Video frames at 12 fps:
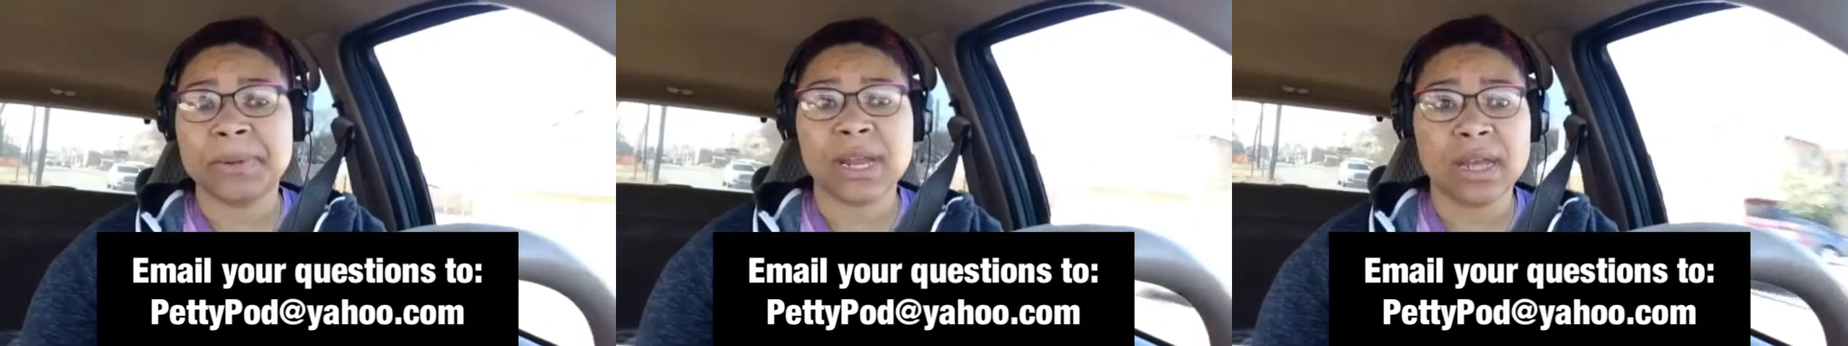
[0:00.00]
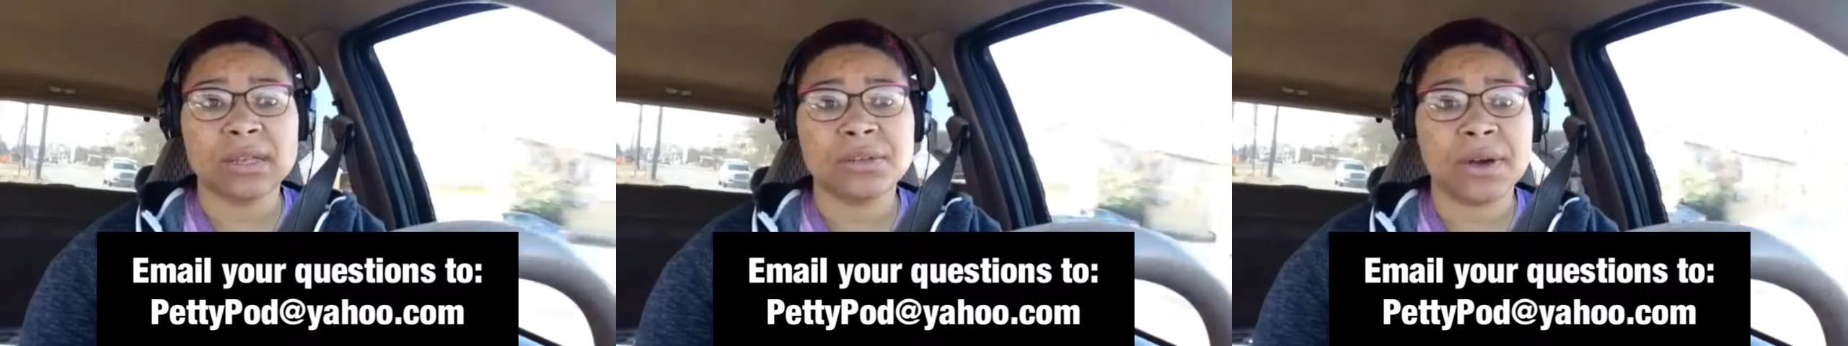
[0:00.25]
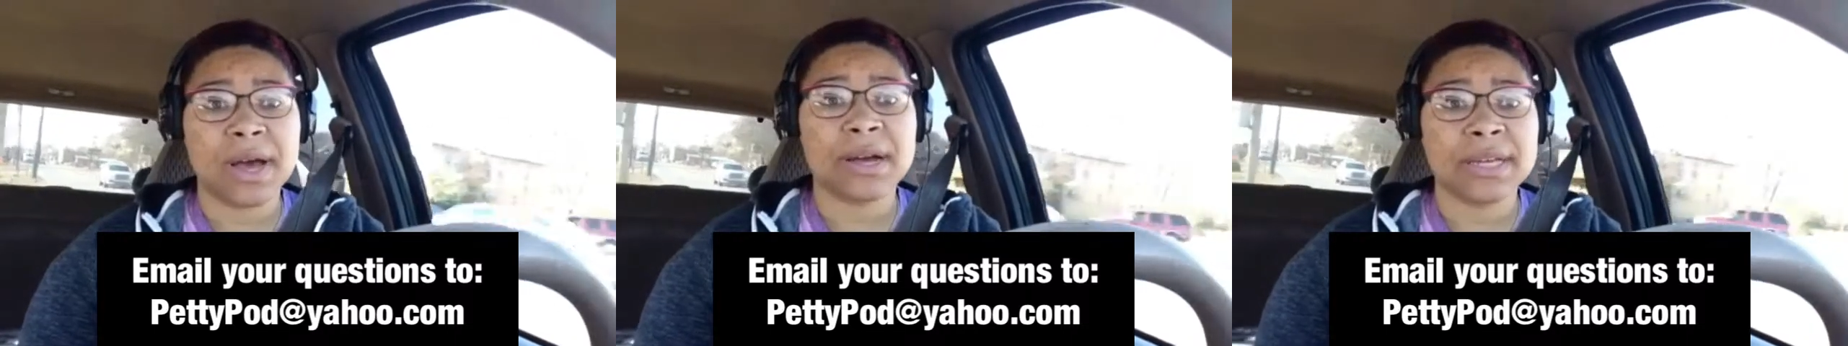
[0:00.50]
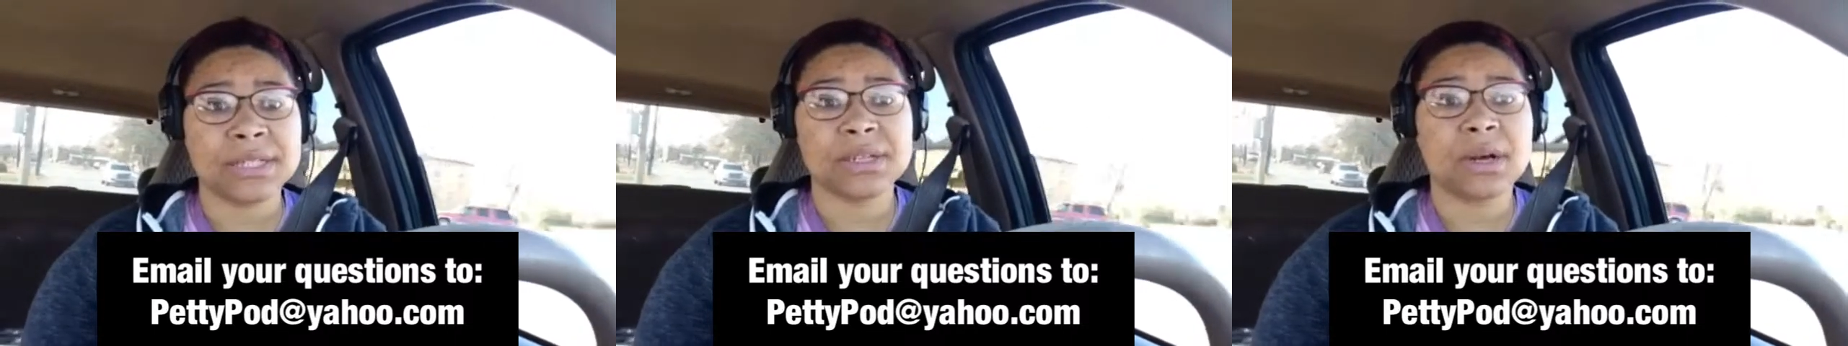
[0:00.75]
but
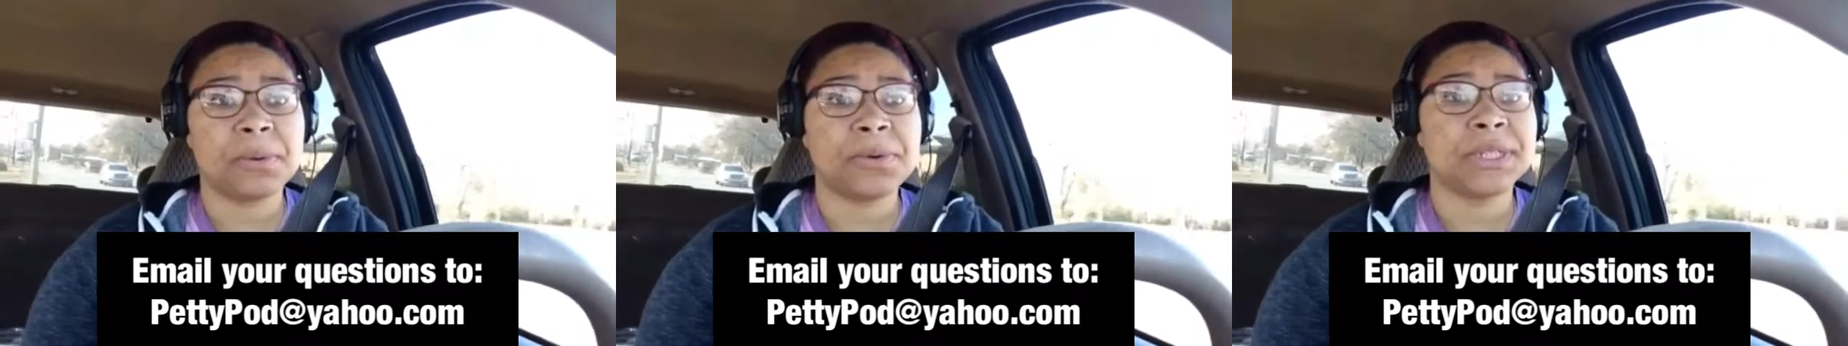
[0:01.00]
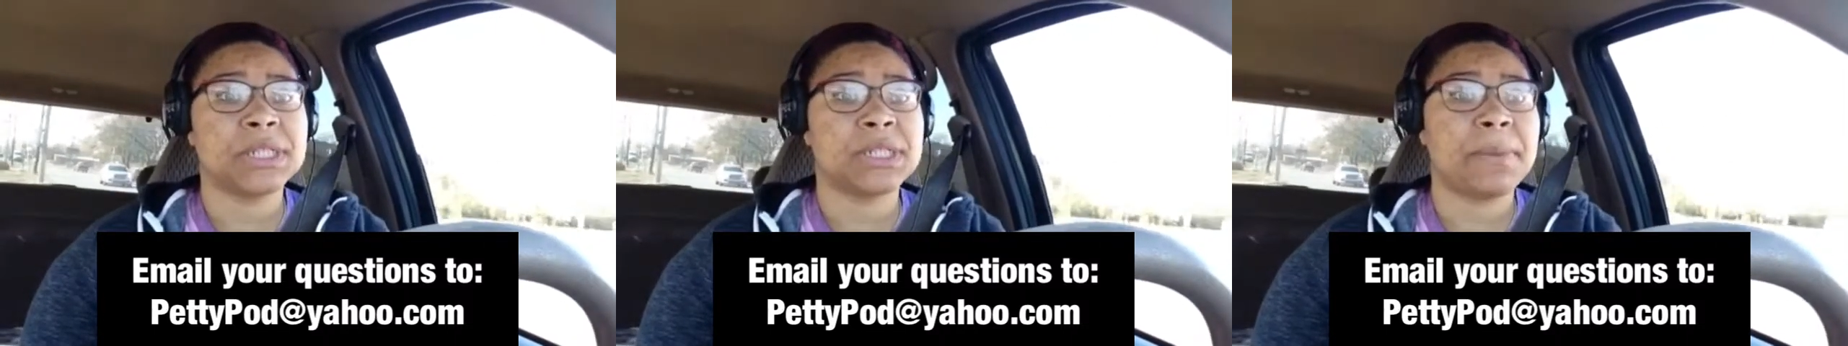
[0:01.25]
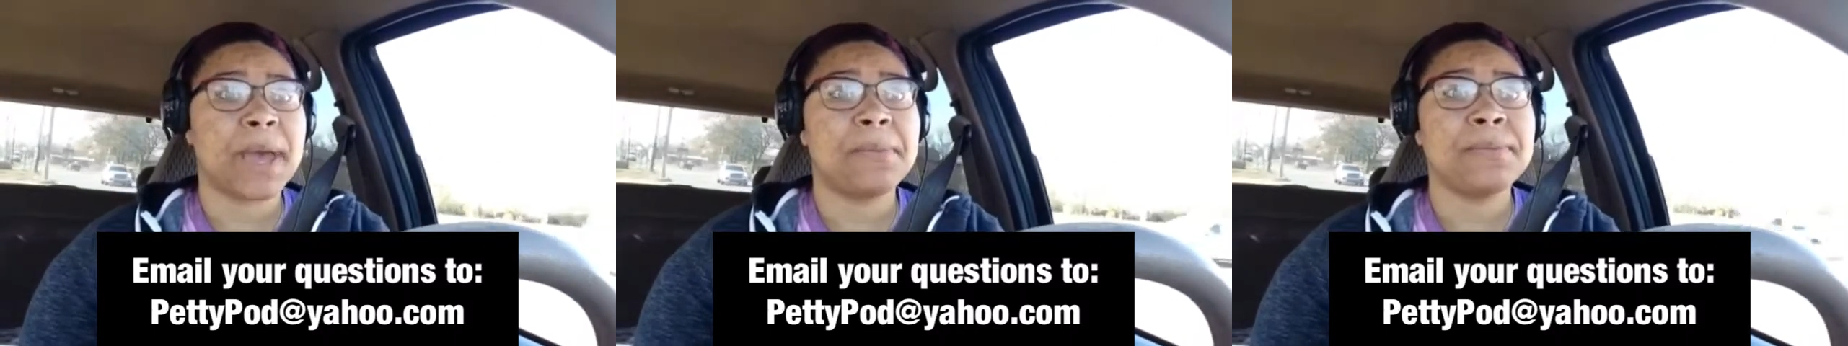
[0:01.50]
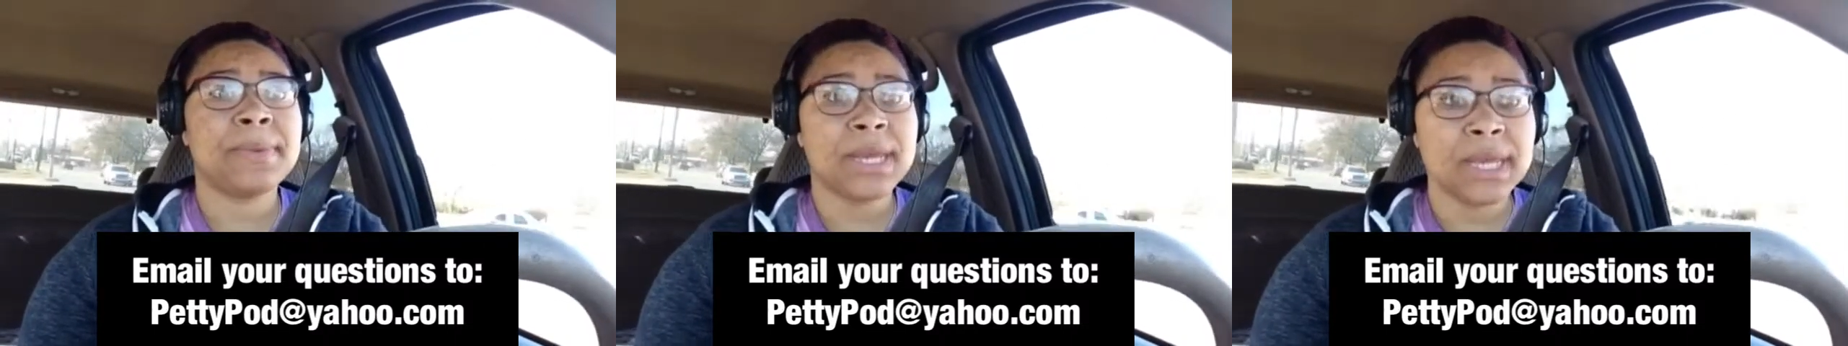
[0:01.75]
I'll answer a couple questions
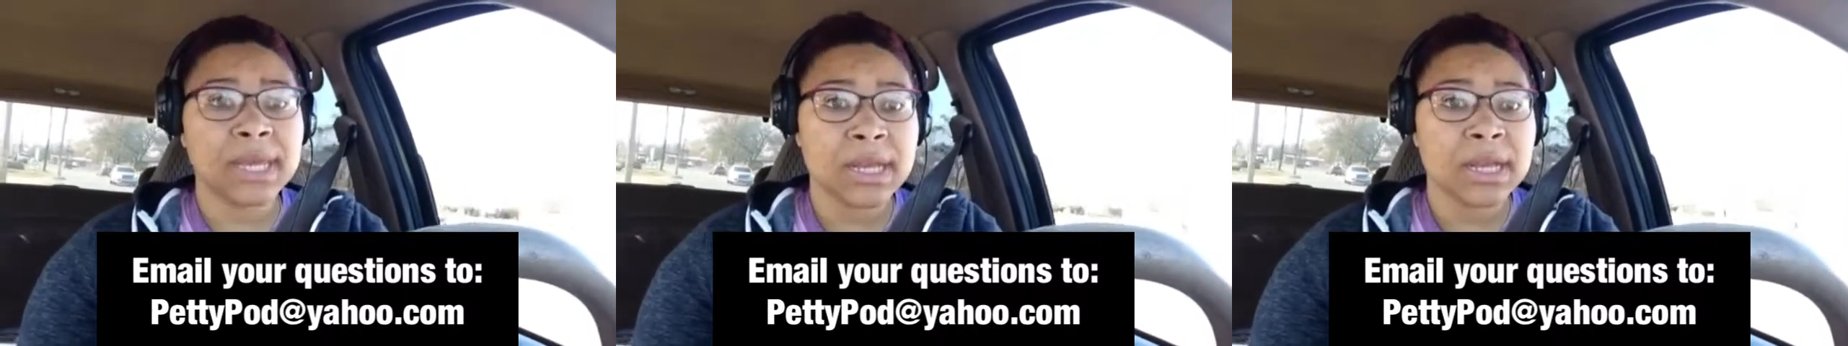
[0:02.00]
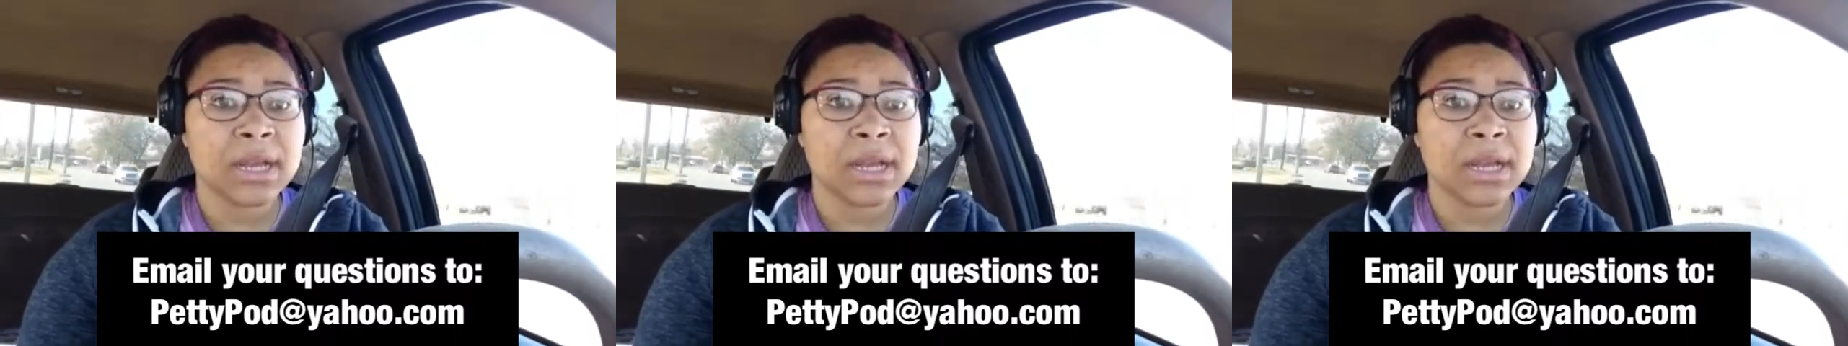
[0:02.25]
about me,